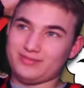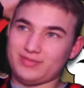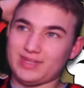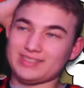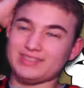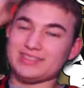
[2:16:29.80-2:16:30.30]

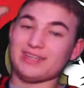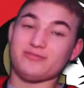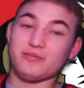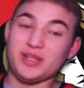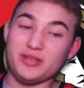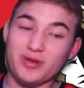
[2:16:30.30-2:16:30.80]
Instead of
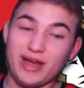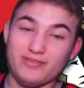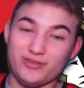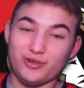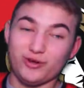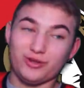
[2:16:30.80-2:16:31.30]
mini
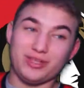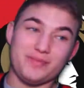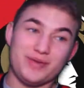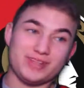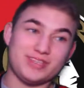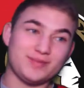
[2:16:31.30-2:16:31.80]
ravioli, I
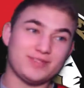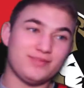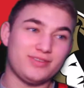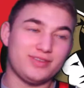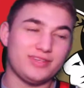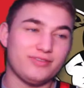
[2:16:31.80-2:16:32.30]
picked up
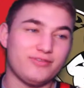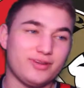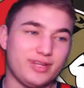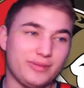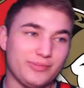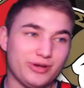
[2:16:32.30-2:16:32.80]
something different,
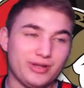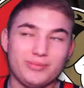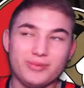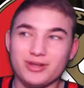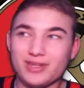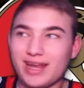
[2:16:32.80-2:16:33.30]
and I'm
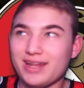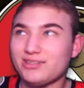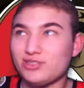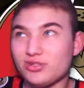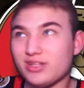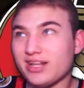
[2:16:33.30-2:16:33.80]
gonna get it
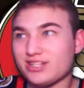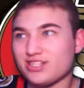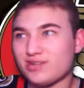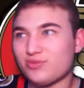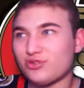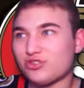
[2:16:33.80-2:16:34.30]
during the next
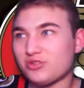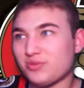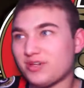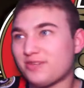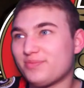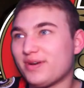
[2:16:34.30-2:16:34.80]
commercial
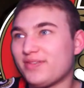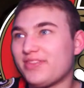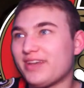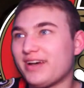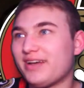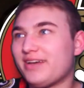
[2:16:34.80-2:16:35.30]
break.
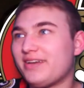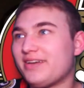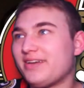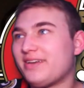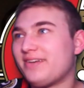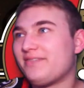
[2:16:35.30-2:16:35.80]
But
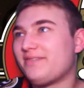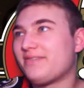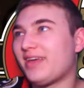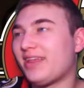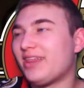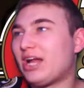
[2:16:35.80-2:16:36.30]

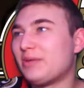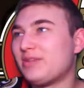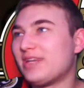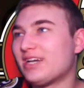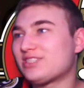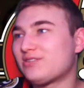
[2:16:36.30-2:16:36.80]
I thought it'd be
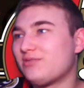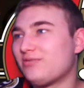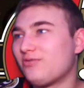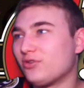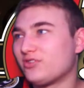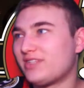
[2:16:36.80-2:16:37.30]
nice
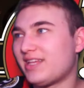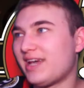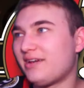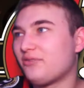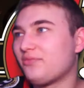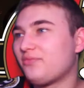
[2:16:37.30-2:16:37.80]
for
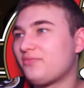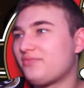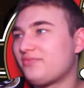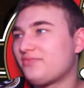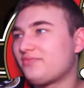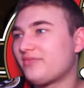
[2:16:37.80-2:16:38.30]
today.
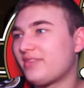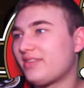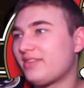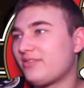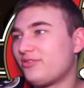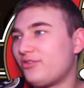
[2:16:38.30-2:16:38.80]

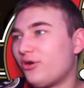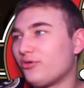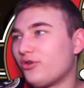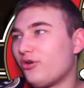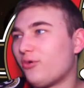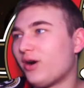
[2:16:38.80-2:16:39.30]
Don't
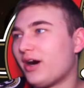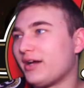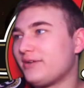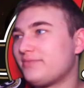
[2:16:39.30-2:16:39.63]
know why.